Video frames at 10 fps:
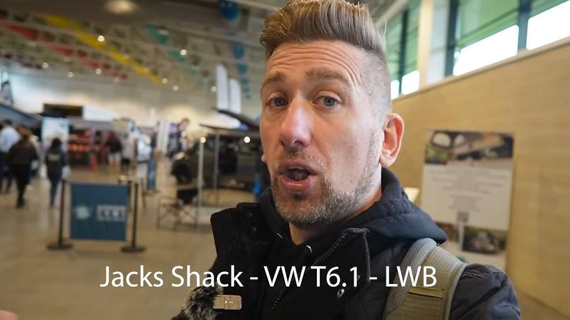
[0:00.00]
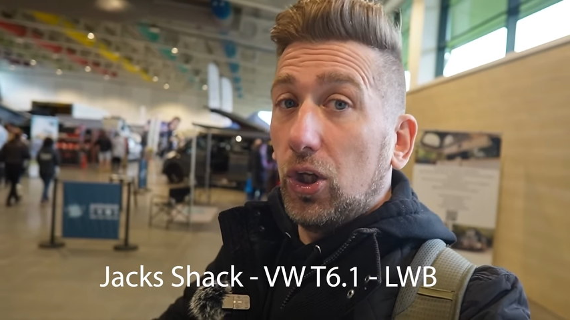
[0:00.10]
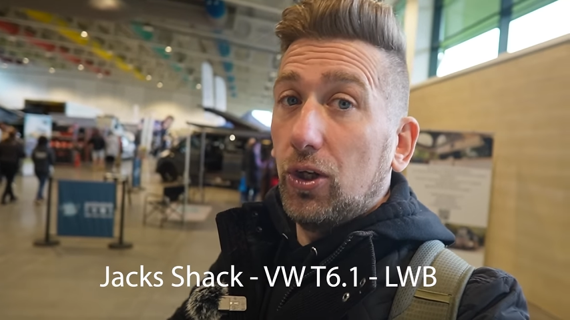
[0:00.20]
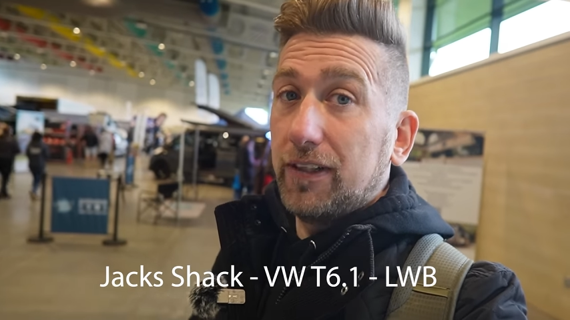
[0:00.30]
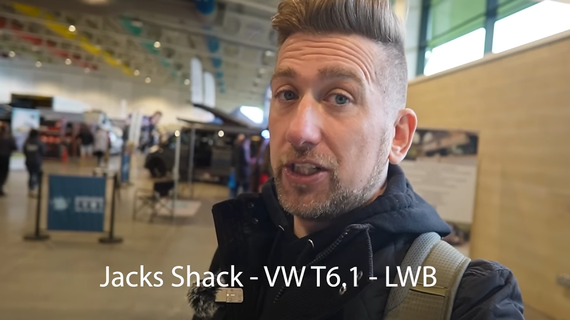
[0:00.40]

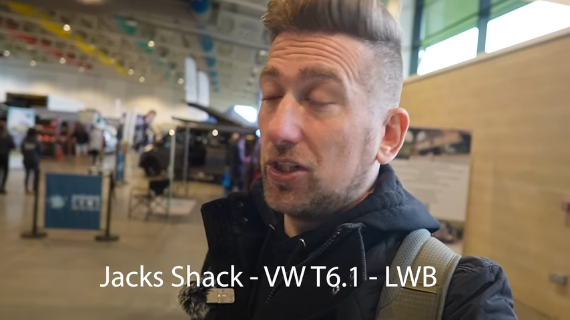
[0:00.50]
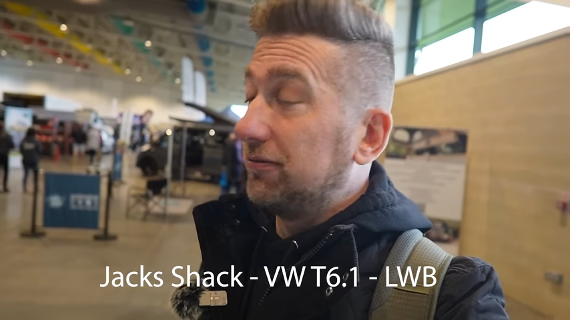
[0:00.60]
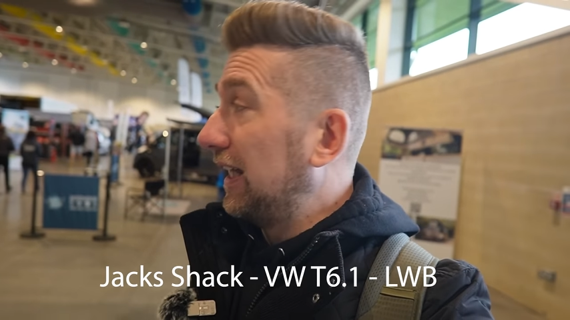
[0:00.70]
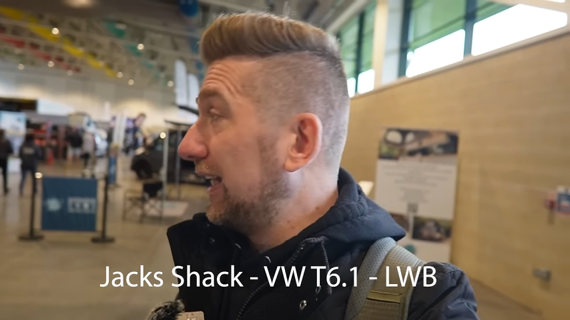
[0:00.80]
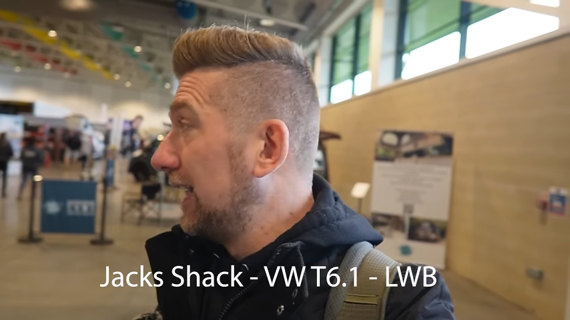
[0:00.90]
Lovely,
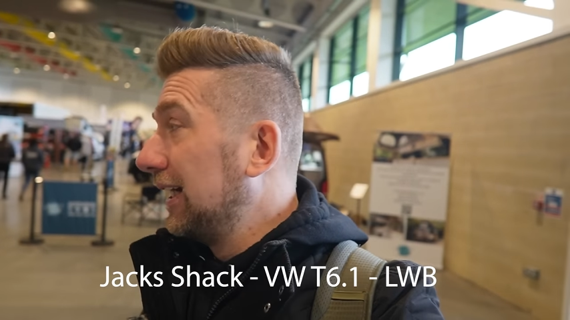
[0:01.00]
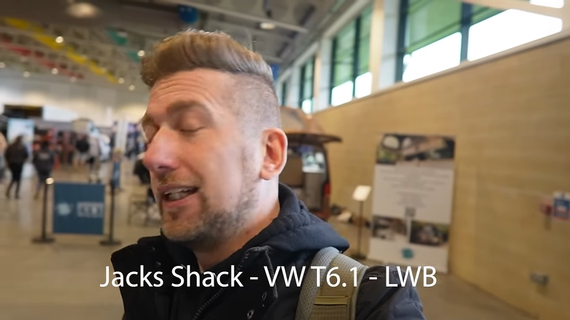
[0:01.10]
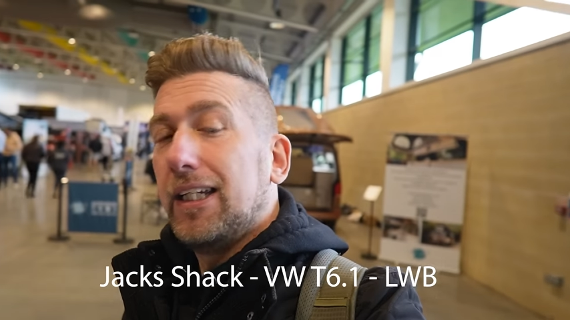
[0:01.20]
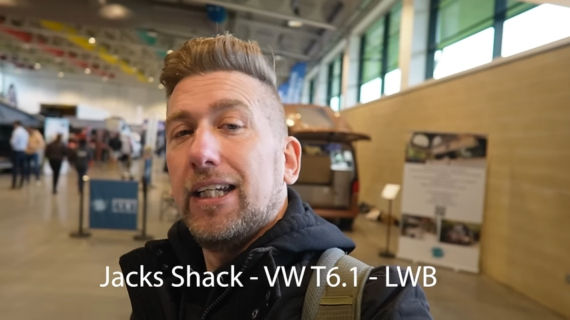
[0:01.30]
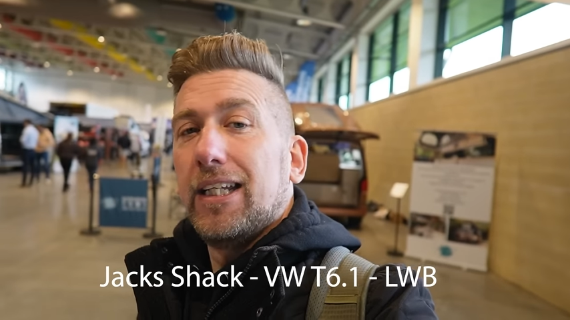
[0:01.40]
jovely.
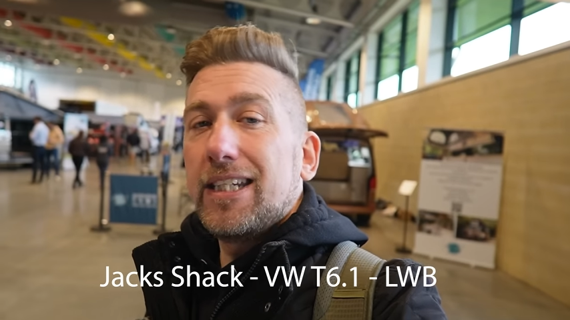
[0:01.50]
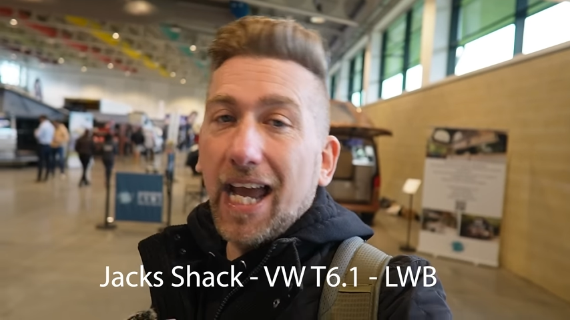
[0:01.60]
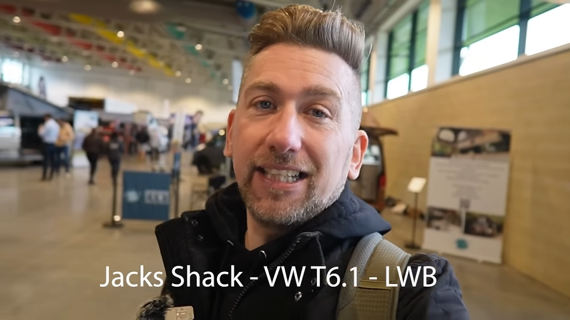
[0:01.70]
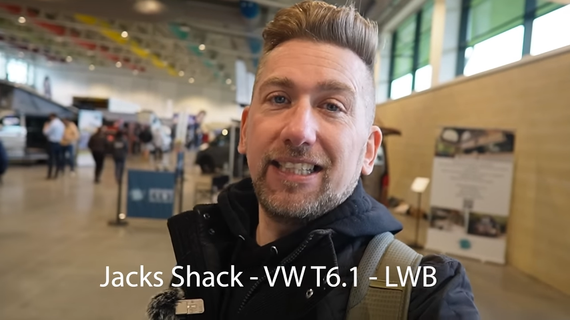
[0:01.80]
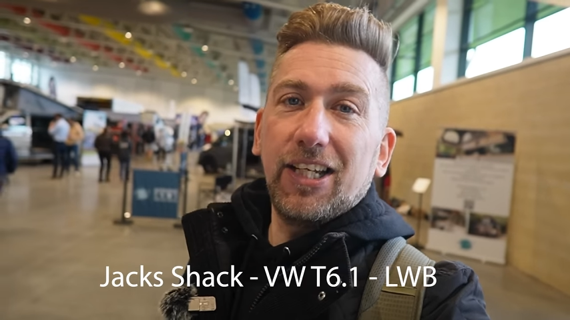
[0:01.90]

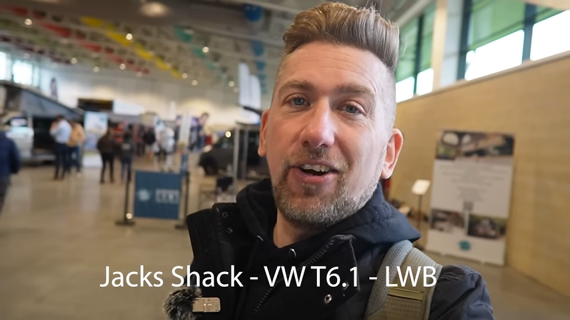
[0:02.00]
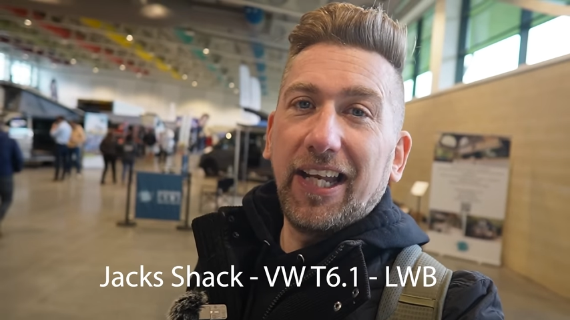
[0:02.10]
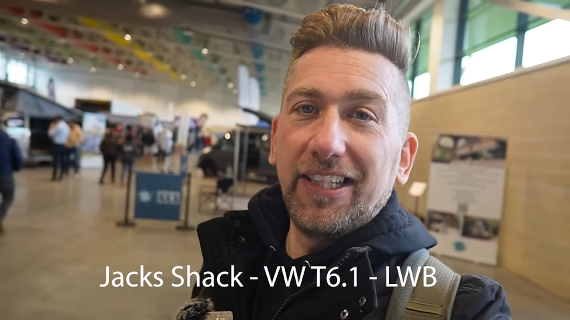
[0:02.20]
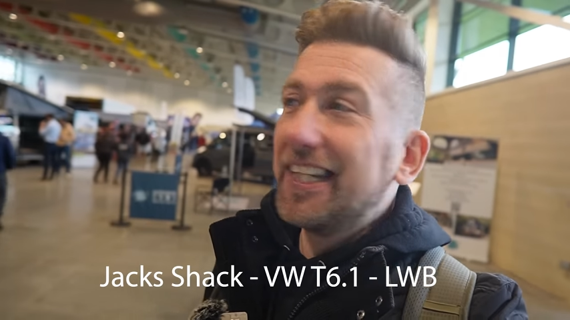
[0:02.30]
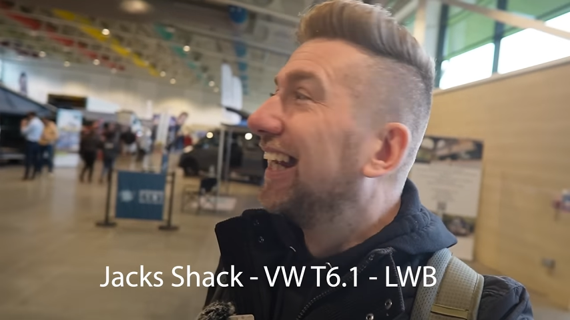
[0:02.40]

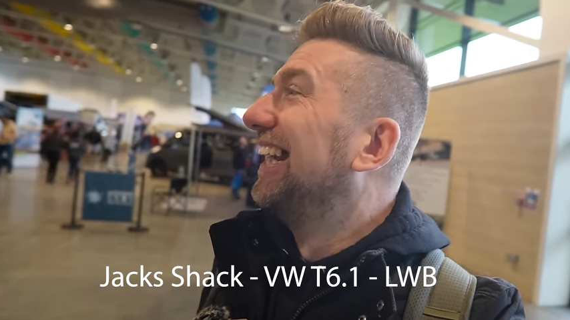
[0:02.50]
£90,000.